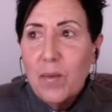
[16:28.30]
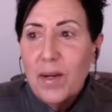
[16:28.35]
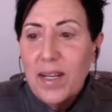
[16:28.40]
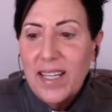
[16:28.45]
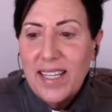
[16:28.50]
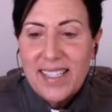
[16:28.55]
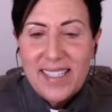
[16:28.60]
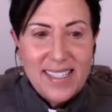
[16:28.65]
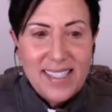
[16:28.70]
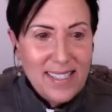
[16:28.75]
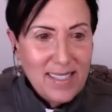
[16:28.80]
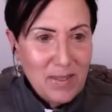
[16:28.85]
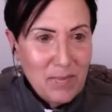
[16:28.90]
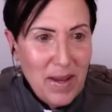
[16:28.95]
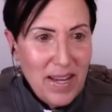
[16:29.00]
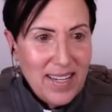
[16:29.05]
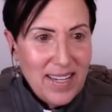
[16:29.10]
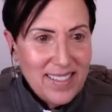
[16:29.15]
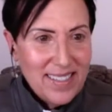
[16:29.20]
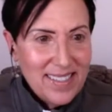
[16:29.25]
but he just
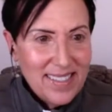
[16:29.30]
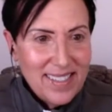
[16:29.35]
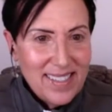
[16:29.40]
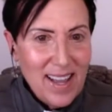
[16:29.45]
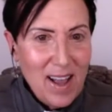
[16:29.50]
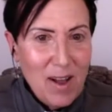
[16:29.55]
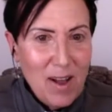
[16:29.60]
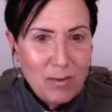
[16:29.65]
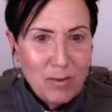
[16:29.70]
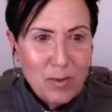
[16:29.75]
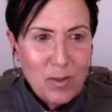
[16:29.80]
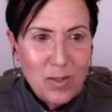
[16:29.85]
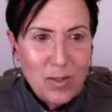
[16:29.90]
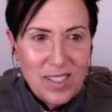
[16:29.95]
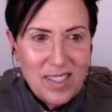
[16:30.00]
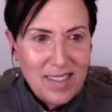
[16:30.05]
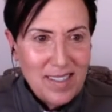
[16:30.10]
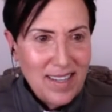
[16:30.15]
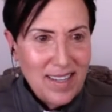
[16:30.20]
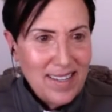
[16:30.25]
made it sound
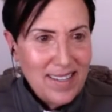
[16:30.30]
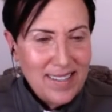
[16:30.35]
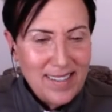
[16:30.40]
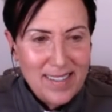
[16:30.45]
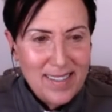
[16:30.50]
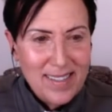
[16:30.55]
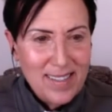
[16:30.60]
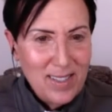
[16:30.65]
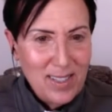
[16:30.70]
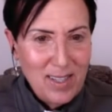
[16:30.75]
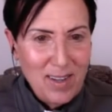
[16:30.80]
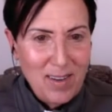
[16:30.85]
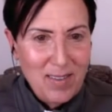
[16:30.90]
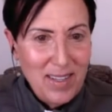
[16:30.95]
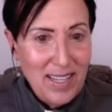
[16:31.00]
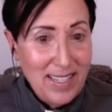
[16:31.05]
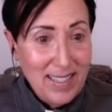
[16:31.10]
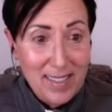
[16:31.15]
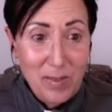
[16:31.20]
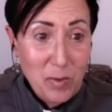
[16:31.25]
just like, so
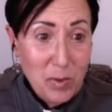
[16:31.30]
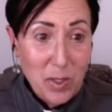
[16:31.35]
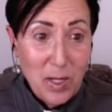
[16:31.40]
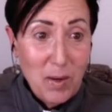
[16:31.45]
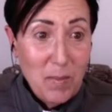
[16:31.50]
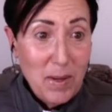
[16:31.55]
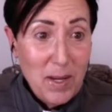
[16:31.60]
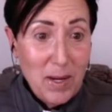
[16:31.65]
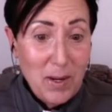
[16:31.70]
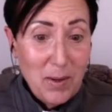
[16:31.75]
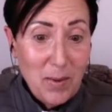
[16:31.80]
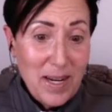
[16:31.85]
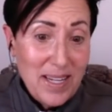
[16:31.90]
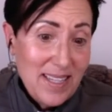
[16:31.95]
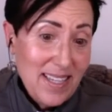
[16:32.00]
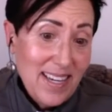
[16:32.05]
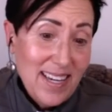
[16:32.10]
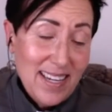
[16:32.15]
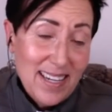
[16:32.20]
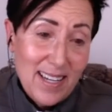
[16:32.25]
like this was going to be a
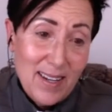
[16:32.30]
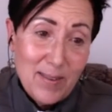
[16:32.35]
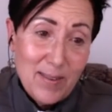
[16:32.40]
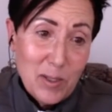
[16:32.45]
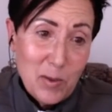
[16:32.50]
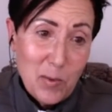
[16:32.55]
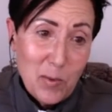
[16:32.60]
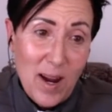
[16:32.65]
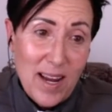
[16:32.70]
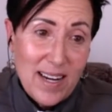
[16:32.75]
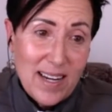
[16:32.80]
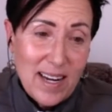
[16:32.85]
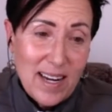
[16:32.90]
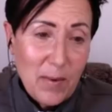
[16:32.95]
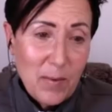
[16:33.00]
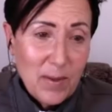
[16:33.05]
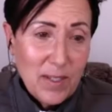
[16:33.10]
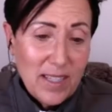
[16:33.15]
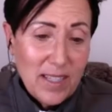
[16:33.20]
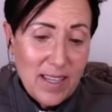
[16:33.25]
great thing. And he was right. And
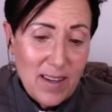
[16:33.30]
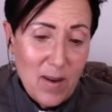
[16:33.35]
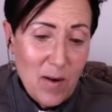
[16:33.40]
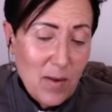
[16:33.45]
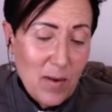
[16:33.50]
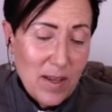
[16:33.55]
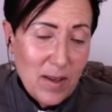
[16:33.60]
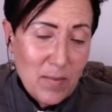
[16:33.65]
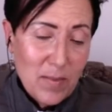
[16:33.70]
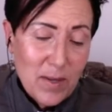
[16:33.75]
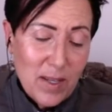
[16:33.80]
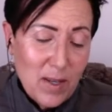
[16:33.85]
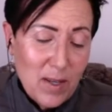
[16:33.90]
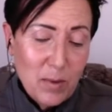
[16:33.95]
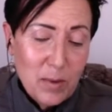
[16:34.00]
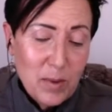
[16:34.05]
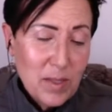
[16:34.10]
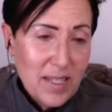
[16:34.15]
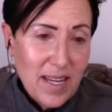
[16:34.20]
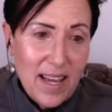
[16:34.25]
I really owe him a
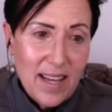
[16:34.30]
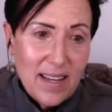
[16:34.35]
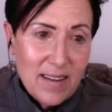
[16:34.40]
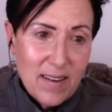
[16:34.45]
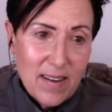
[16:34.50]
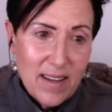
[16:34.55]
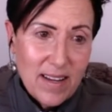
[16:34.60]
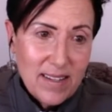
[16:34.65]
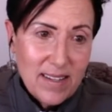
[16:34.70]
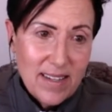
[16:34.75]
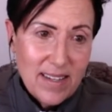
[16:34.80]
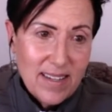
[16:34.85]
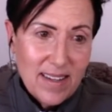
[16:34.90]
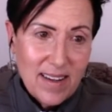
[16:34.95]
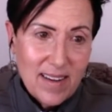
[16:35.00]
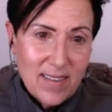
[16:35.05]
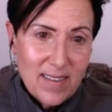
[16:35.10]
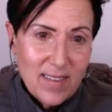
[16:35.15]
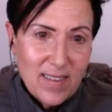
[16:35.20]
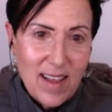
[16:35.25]
huge debt. And
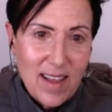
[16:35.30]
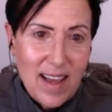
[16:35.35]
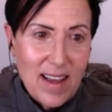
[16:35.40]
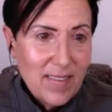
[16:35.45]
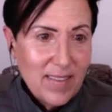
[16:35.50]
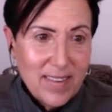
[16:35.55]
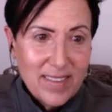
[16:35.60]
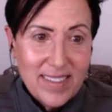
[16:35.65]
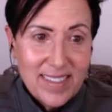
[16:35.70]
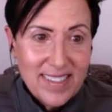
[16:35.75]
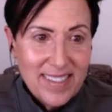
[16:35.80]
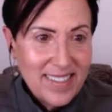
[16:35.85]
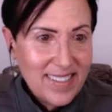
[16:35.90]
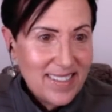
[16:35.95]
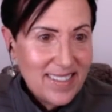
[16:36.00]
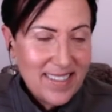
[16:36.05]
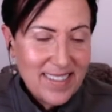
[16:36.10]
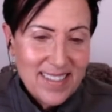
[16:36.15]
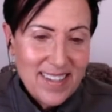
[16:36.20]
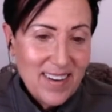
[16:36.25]
Dr. Lyle,
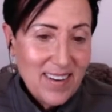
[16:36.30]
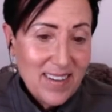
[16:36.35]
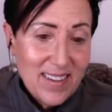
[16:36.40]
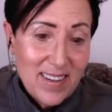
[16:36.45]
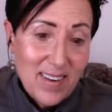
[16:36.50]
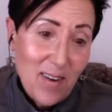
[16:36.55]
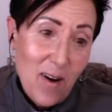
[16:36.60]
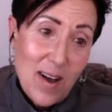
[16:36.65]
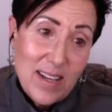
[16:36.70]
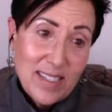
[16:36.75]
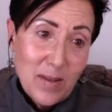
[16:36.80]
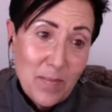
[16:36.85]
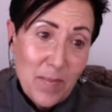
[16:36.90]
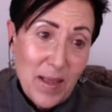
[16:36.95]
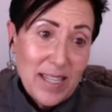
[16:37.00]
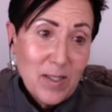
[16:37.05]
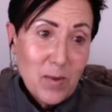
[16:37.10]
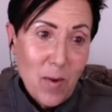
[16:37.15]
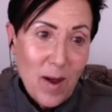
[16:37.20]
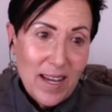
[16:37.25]
they're awesome.
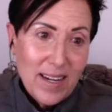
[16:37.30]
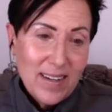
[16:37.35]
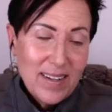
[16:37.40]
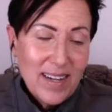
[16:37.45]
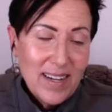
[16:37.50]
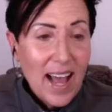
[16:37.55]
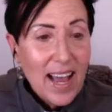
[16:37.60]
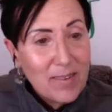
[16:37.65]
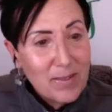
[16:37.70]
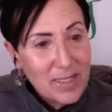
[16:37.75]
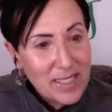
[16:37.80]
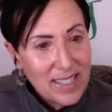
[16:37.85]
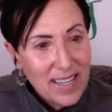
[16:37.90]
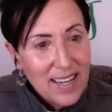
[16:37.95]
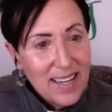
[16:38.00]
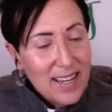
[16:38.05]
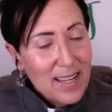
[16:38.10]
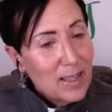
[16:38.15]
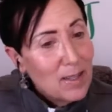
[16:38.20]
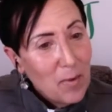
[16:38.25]
That's why I was
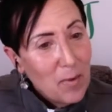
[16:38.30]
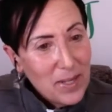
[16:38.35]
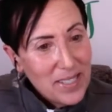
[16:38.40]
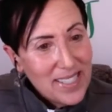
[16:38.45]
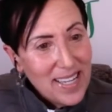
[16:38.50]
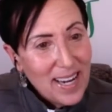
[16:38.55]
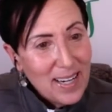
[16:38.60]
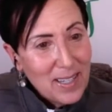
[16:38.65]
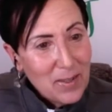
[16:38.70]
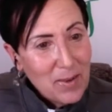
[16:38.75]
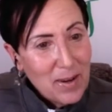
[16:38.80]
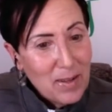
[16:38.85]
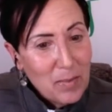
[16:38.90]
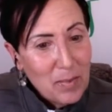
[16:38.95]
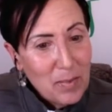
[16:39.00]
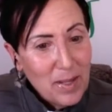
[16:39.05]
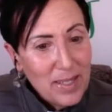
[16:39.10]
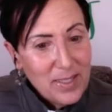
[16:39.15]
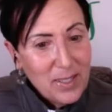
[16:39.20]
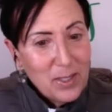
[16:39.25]
the voice actor on The
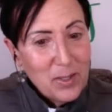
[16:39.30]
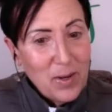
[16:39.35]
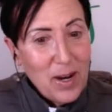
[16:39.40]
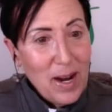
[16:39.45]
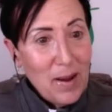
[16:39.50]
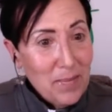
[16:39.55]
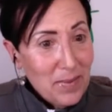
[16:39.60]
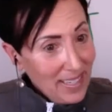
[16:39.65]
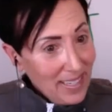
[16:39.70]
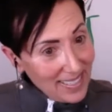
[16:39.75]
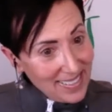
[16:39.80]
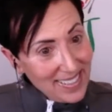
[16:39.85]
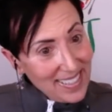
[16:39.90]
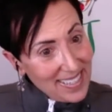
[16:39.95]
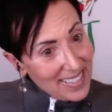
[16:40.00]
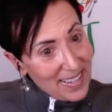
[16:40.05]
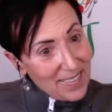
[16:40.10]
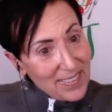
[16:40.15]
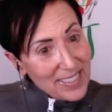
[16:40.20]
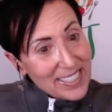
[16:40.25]
Pleasure Trap, and I
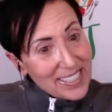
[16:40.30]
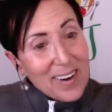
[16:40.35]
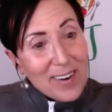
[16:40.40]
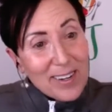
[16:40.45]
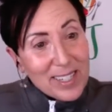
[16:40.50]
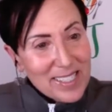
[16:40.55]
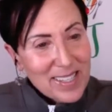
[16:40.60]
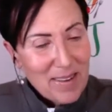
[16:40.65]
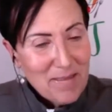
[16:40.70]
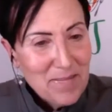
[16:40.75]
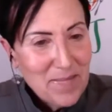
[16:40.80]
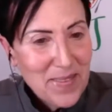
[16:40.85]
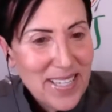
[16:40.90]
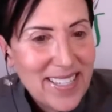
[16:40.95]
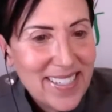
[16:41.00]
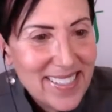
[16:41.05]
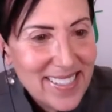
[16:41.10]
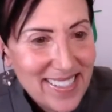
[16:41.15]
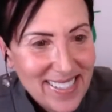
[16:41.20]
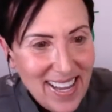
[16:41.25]
didn't even charge them,
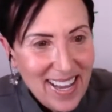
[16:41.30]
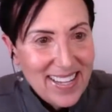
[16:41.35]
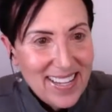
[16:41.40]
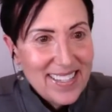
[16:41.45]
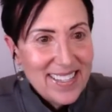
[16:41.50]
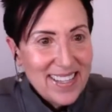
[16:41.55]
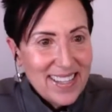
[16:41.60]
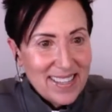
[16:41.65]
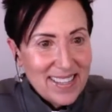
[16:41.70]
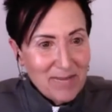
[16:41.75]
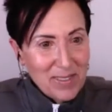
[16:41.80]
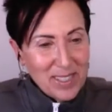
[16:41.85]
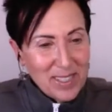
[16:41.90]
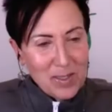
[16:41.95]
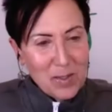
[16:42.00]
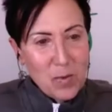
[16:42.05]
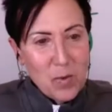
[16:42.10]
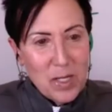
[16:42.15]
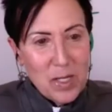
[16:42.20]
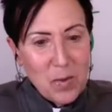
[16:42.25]
because I
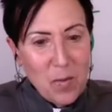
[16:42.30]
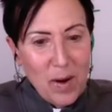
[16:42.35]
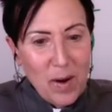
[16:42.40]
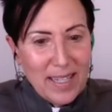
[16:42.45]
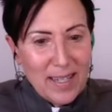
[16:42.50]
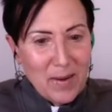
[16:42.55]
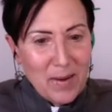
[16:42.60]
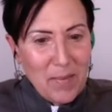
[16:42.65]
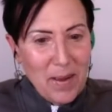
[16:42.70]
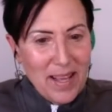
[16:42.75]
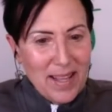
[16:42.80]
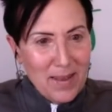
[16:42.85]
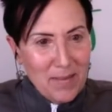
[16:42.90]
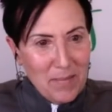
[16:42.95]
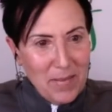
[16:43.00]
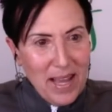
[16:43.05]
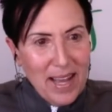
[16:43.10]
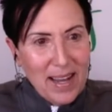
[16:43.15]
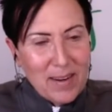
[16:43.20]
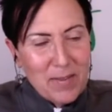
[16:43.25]
was just wanting to pay
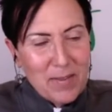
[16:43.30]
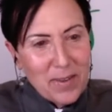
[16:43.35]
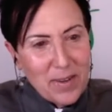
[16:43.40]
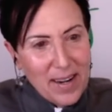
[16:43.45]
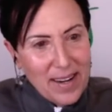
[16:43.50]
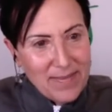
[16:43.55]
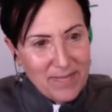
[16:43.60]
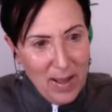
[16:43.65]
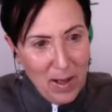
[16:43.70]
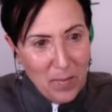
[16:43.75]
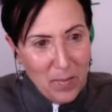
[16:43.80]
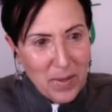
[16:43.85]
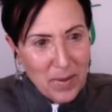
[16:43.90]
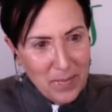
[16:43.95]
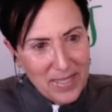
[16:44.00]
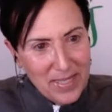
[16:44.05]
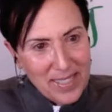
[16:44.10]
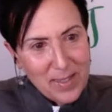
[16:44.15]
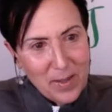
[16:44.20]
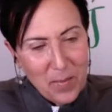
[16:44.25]
them back for helping
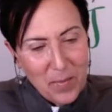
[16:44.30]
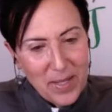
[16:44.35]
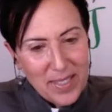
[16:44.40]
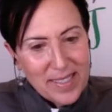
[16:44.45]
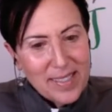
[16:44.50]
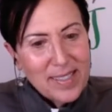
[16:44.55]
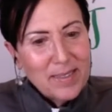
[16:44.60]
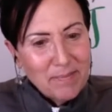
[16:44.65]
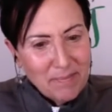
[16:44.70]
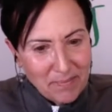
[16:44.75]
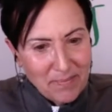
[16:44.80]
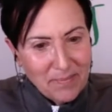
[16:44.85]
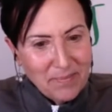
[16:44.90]
me so much.